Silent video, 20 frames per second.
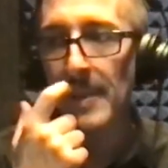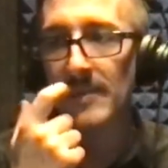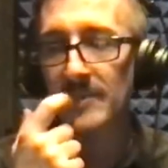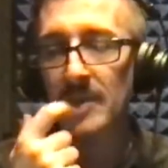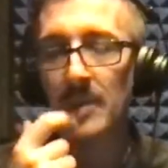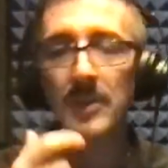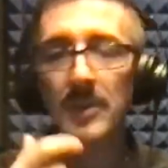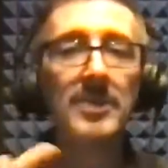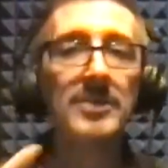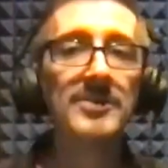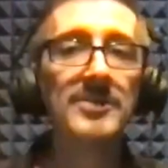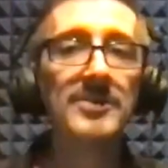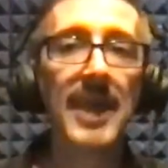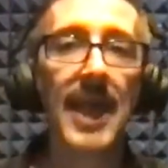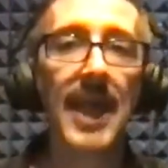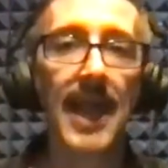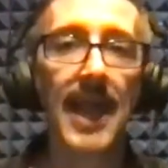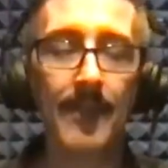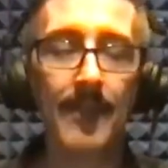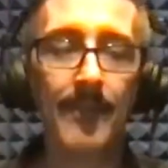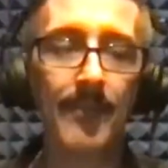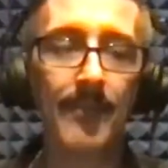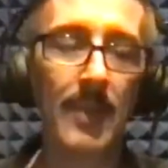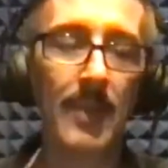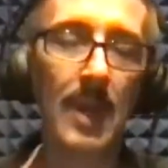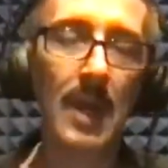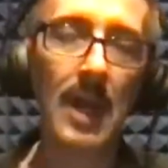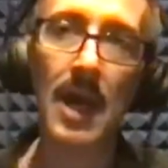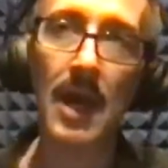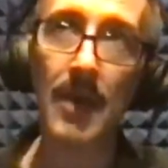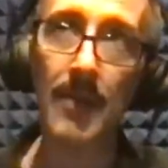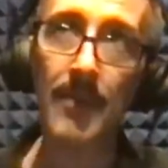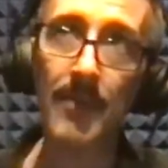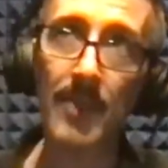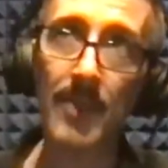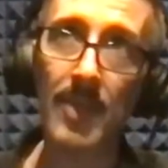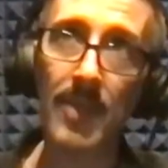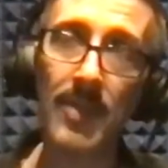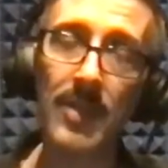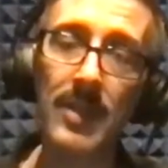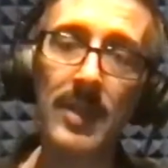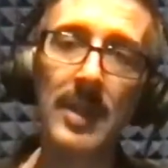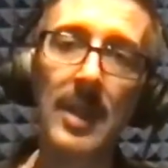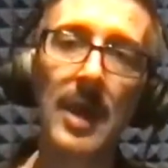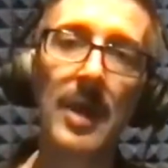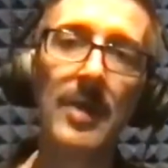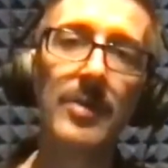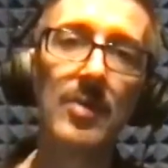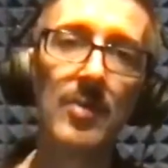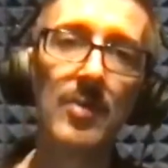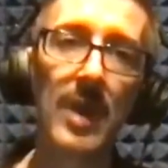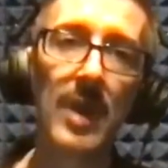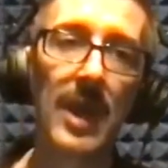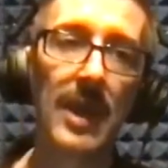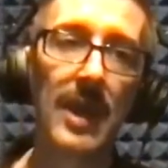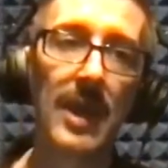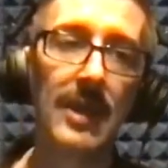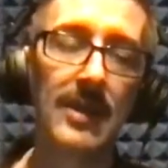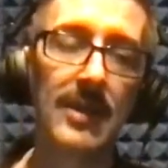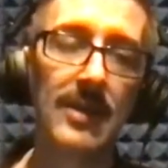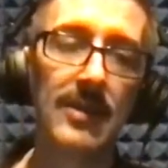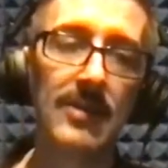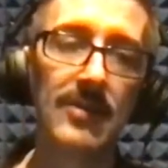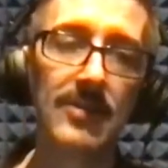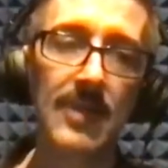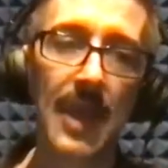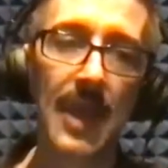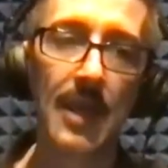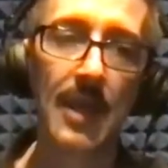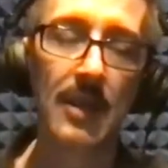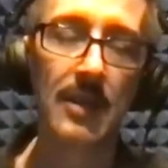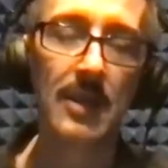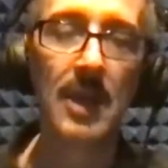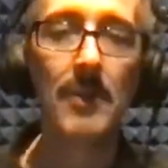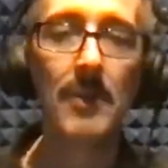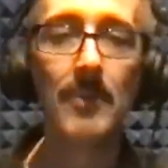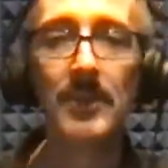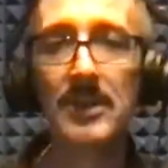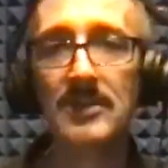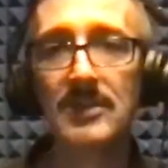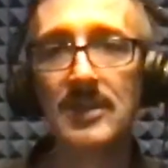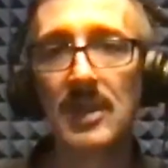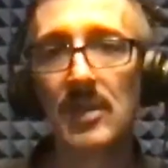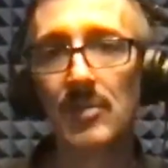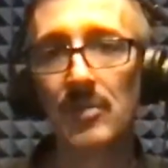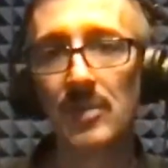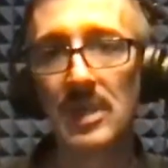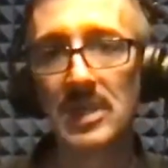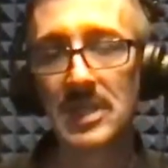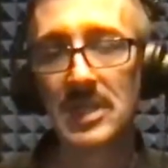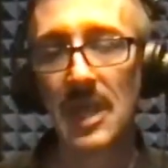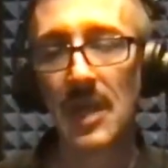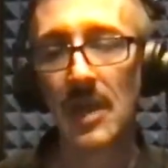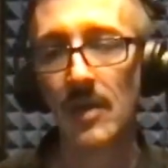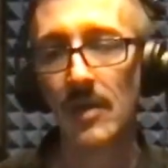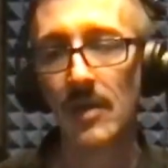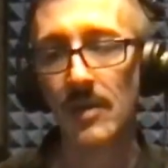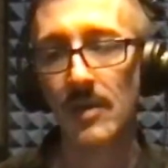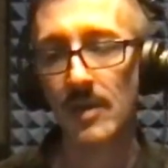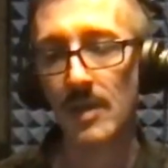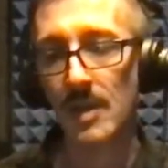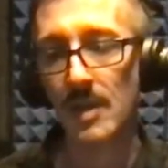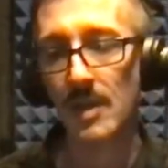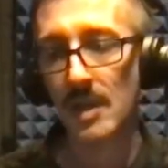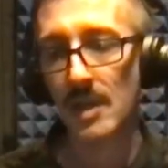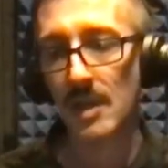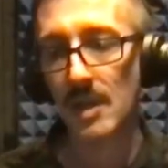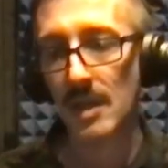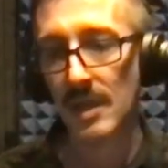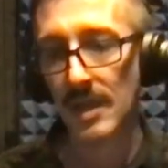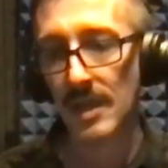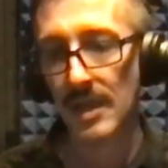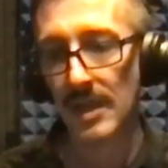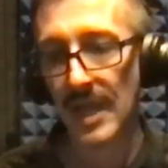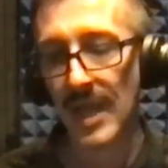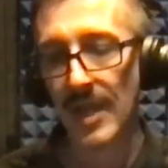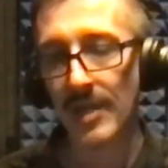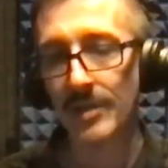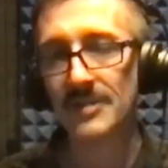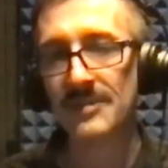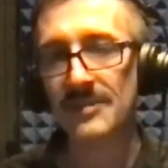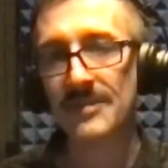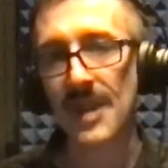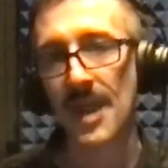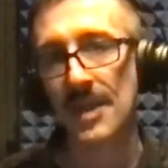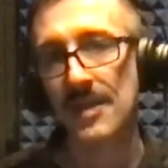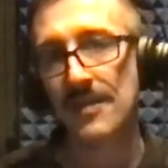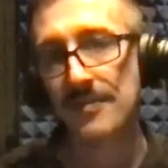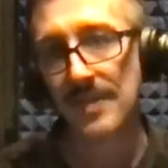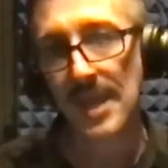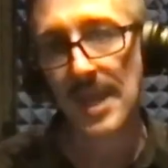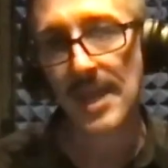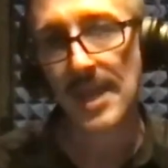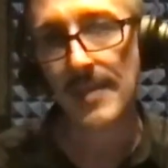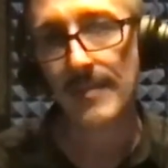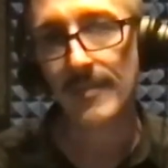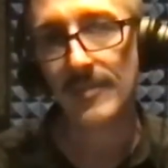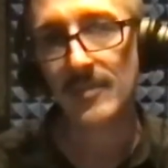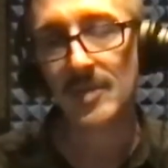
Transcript: So there's that. The other way is that companies can reach out outside of that.